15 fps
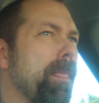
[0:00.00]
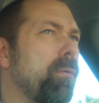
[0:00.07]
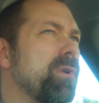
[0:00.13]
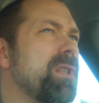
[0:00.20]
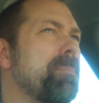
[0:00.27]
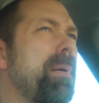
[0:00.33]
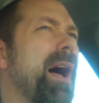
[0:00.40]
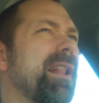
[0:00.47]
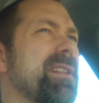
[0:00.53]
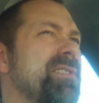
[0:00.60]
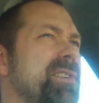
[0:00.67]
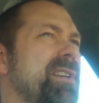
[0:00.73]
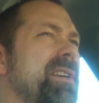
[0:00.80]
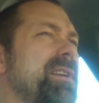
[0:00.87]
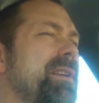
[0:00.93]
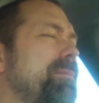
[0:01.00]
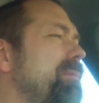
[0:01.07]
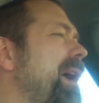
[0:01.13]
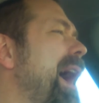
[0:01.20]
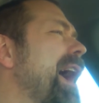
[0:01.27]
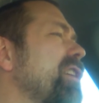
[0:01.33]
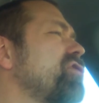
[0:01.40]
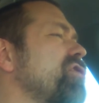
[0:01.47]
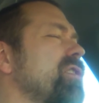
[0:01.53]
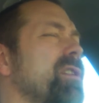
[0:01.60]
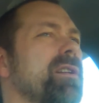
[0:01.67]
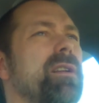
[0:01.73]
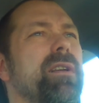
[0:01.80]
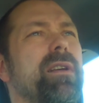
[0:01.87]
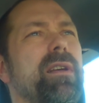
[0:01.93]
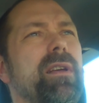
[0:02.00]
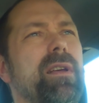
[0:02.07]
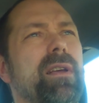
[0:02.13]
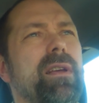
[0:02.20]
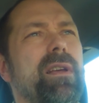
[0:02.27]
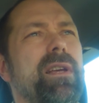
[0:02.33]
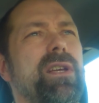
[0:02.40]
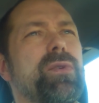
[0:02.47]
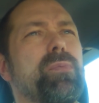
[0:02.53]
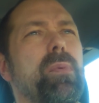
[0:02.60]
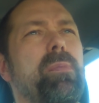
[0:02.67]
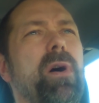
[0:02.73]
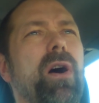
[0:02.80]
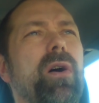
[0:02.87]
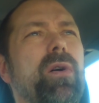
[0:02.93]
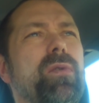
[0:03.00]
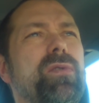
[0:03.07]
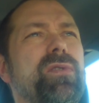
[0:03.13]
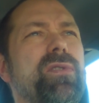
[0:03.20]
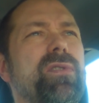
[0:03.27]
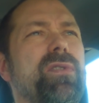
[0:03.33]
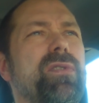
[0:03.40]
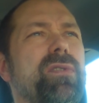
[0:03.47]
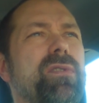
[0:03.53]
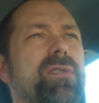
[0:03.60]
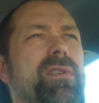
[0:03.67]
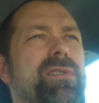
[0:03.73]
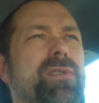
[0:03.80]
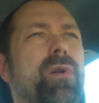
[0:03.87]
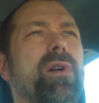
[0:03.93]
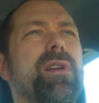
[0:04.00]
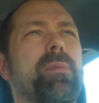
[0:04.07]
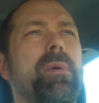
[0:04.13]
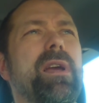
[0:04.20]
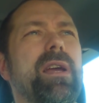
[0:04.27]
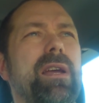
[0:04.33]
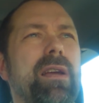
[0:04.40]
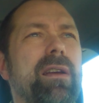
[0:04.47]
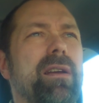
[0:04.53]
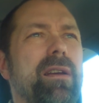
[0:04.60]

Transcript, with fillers: what the policy action he's proposed is going to be.